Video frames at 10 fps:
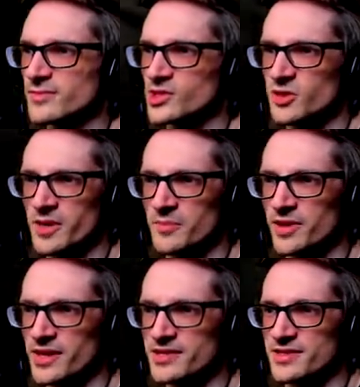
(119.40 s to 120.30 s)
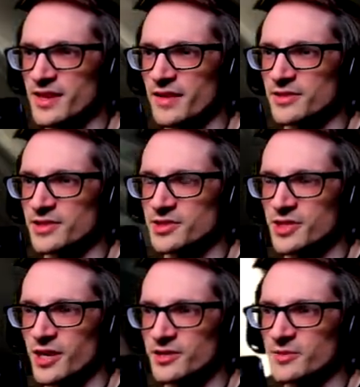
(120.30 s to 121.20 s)
There's so many places I'd have to
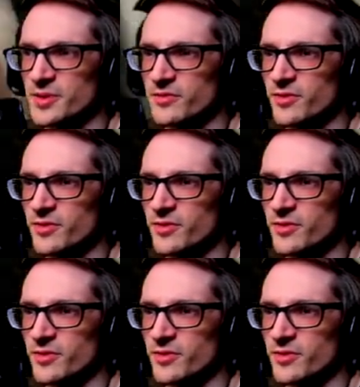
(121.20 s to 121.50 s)
check, to be